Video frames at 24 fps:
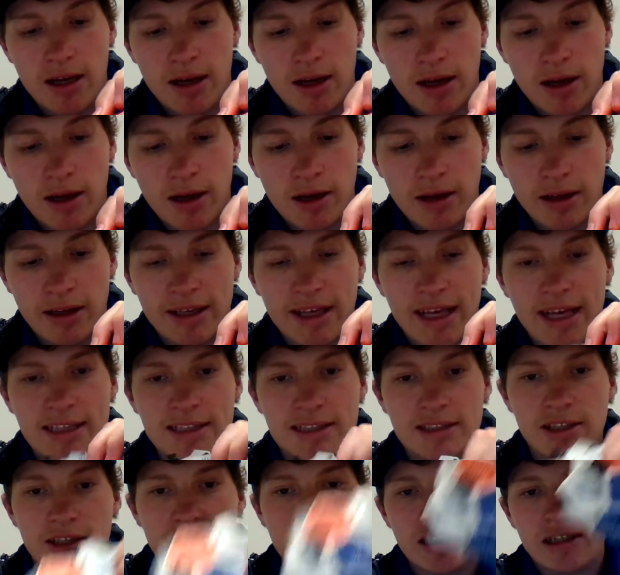the
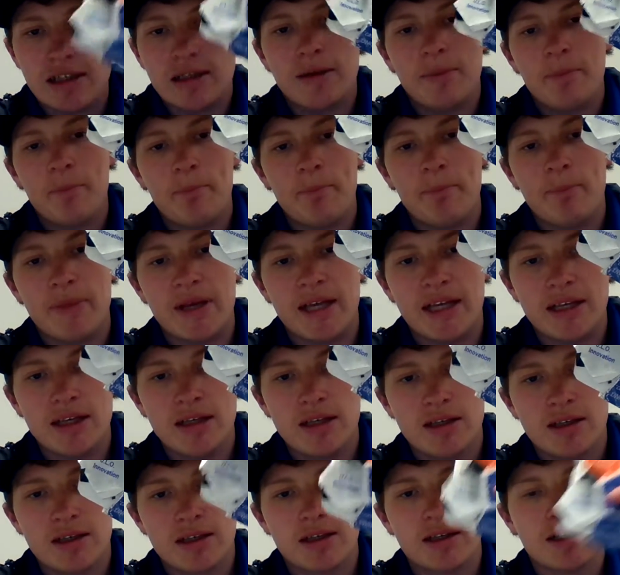case study, me.
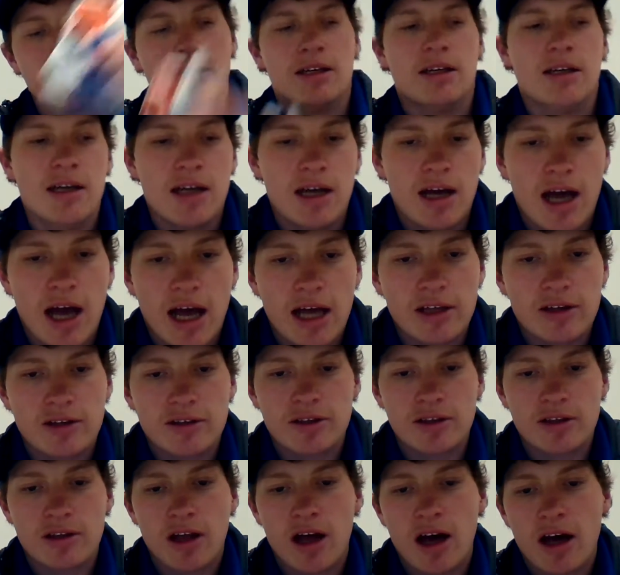I
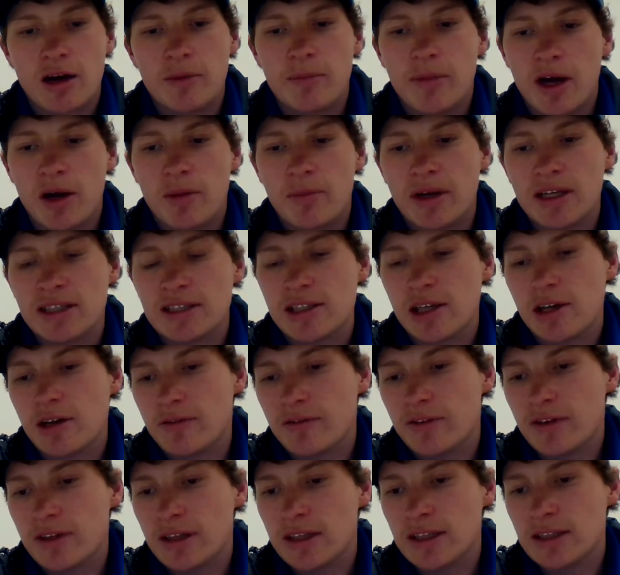learned a lot about
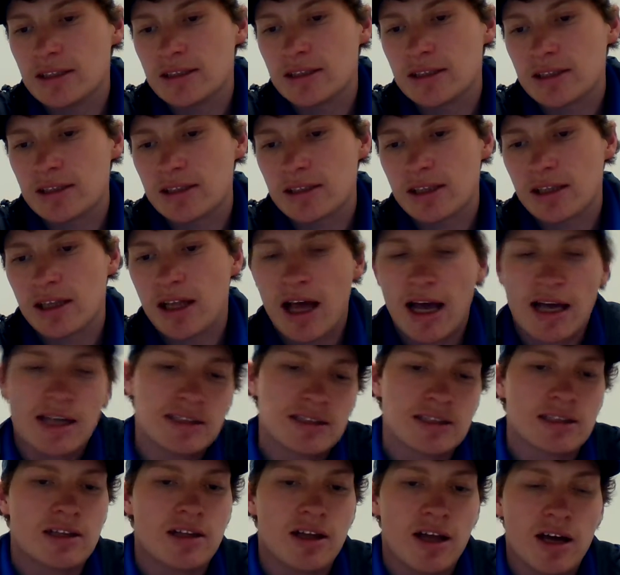myself in this class
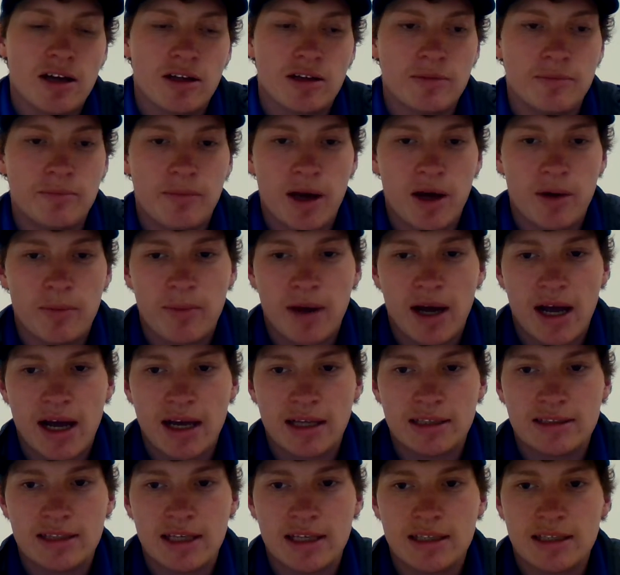and a lot about my
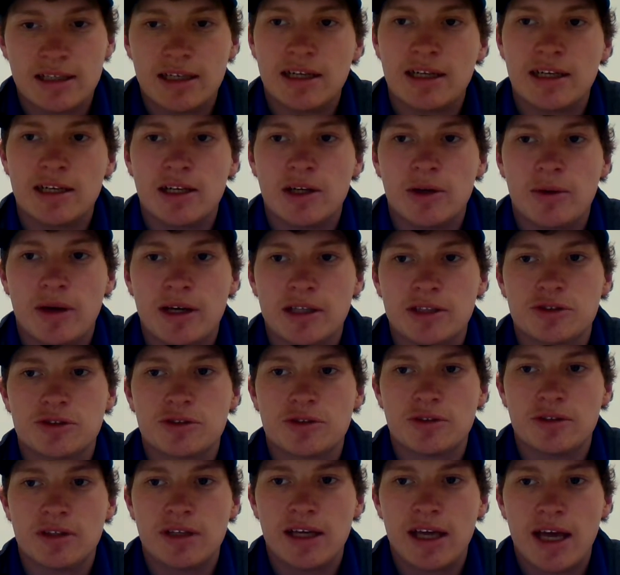identity and who I
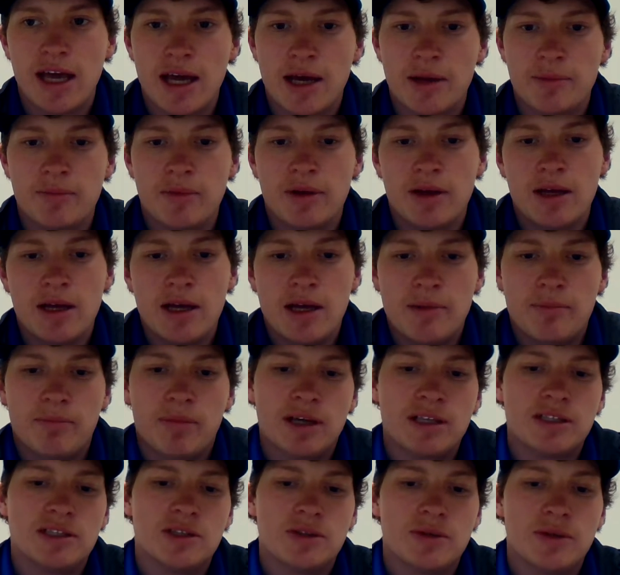truly am
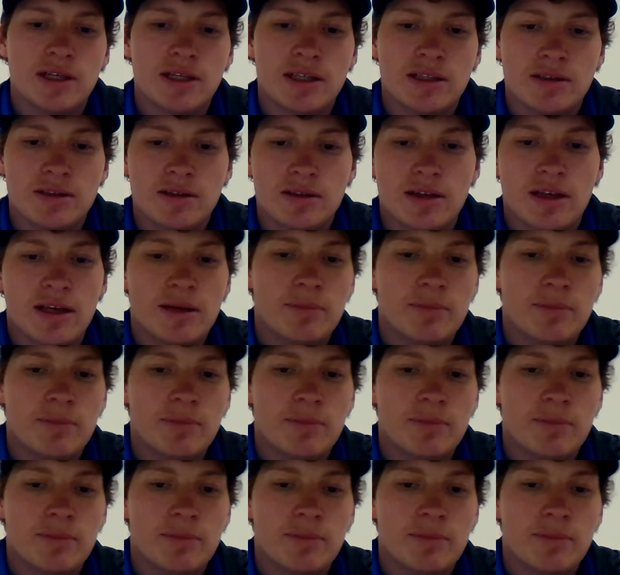by doing